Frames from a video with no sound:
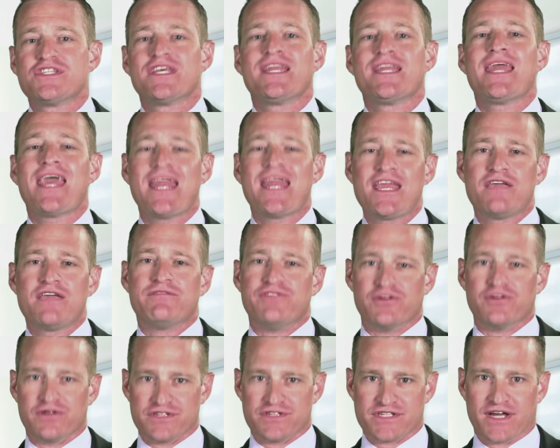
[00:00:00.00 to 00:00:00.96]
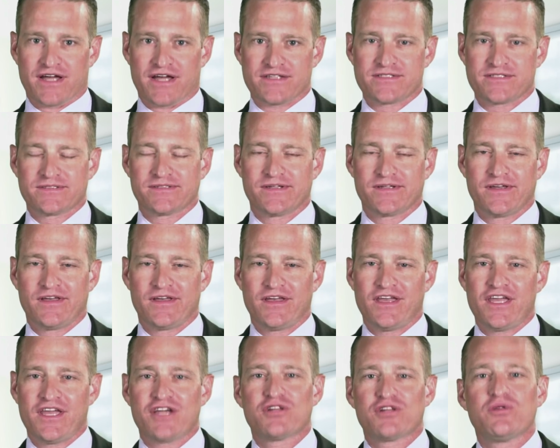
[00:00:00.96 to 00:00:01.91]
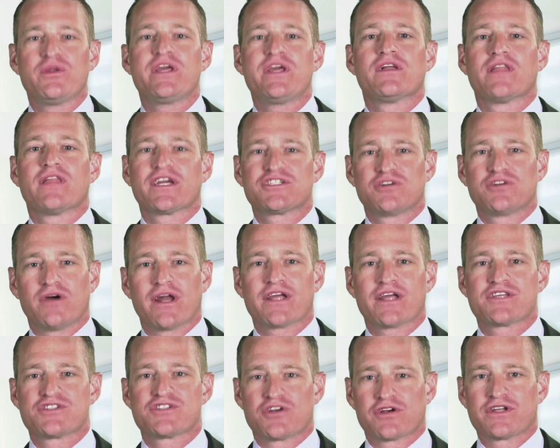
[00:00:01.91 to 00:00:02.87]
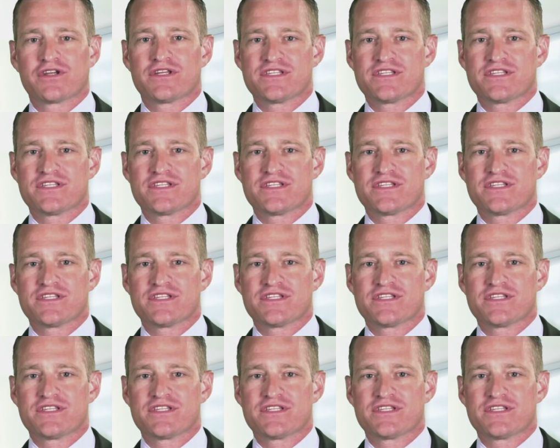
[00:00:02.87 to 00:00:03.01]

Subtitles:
in any of your designs, including electronic circuit